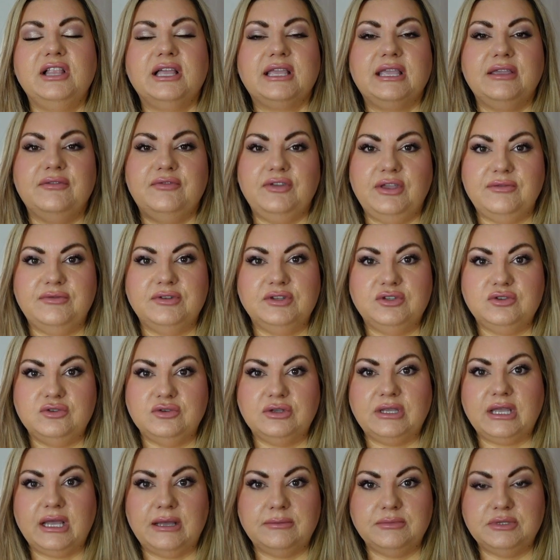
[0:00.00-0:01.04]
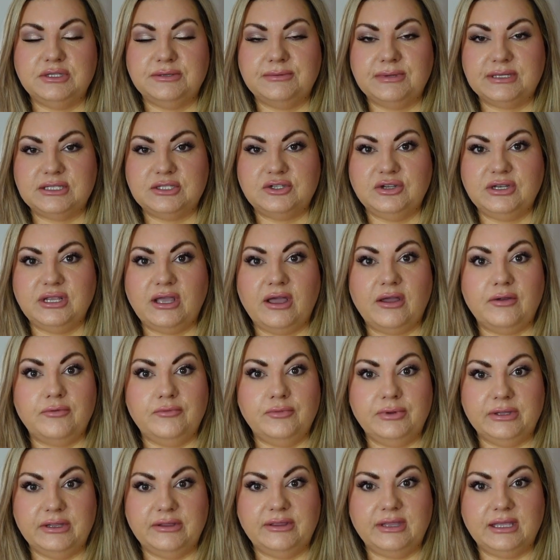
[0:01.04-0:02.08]
like if you ever do come to Macedonia, I
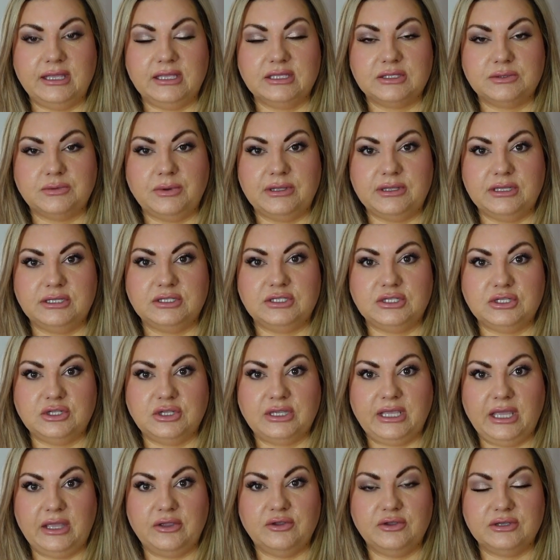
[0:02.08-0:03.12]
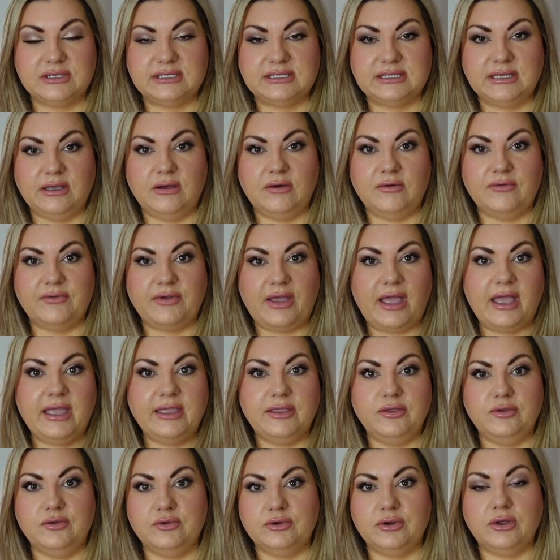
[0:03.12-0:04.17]
really think it's worth it to get yourself a
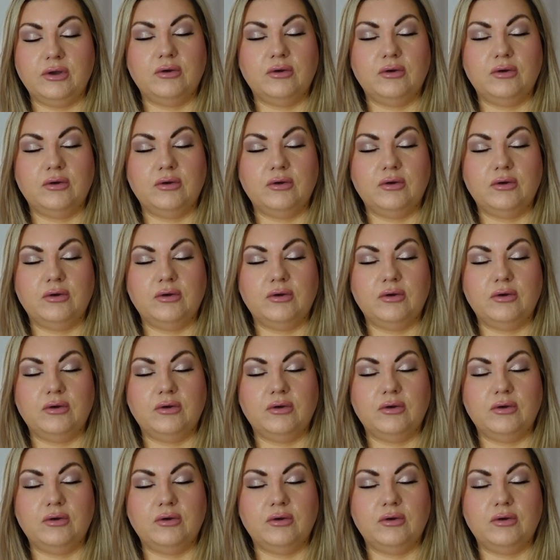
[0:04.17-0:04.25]
unit,